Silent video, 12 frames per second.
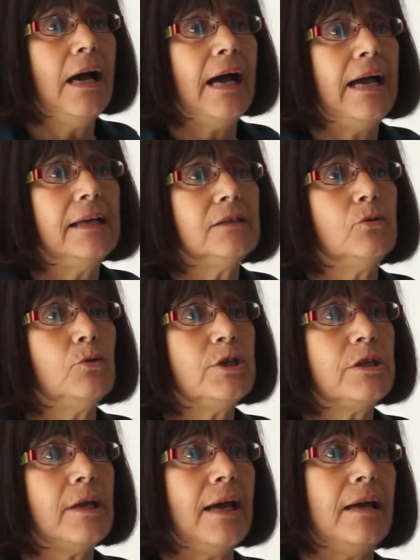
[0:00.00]
And
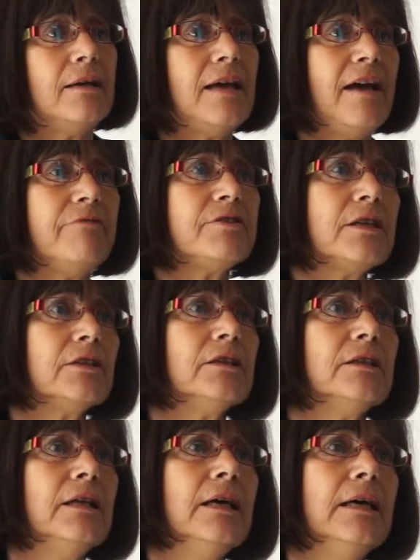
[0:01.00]
we have
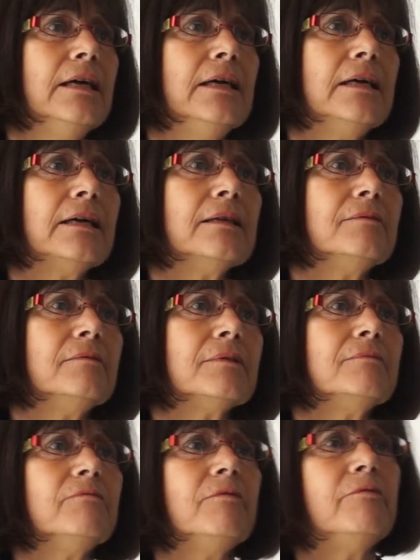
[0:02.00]
certain
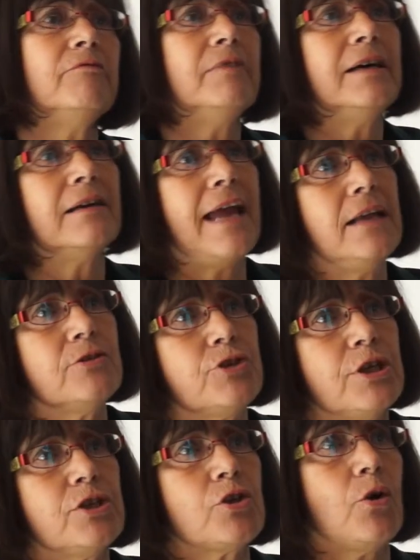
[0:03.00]

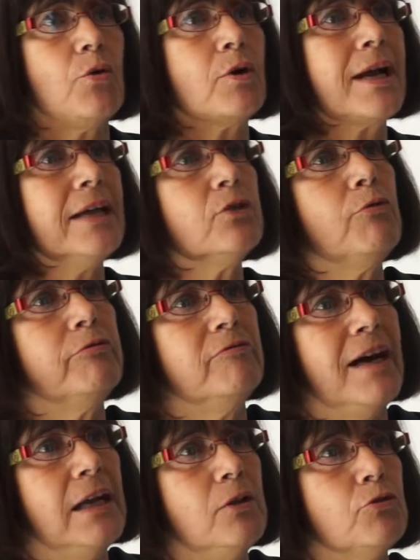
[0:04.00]
ranges or cutoff
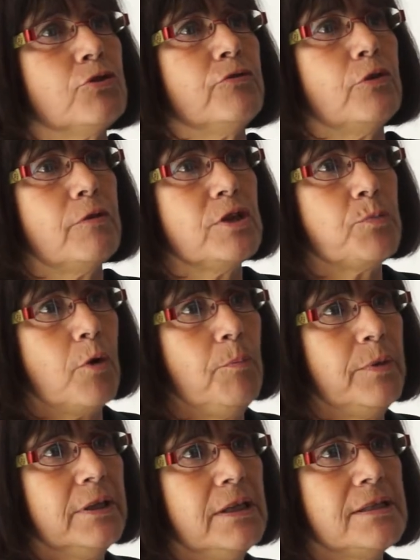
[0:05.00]
values for these
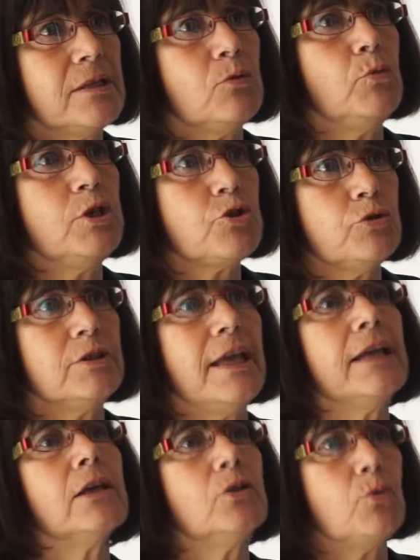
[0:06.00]
properties that we should
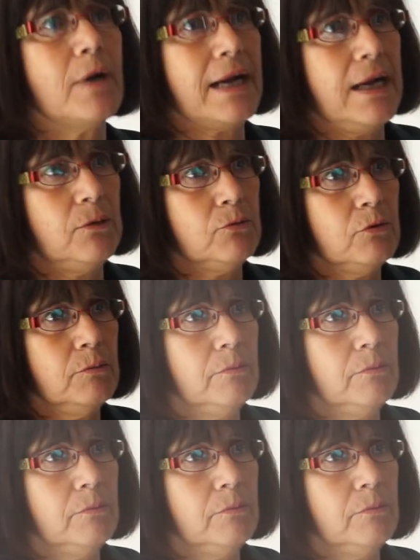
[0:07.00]
take into account.